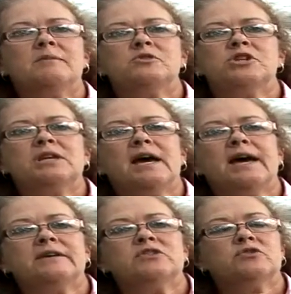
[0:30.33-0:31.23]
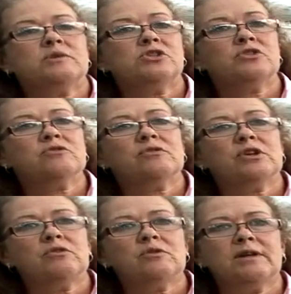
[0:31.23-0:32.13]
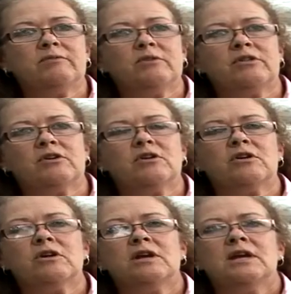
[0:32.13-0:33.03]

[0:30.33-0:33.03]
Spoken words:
She has three children who live with her.